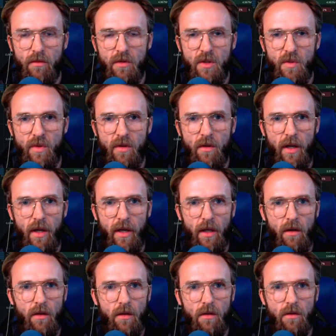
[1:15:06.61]
It's been
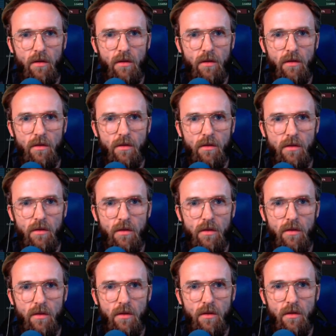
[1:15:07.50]
like,
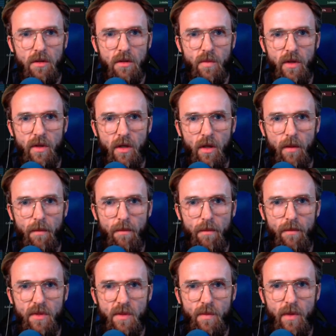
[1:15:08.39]
it's been
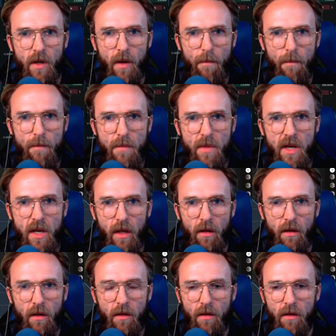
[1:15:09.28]
a, it's been a minute.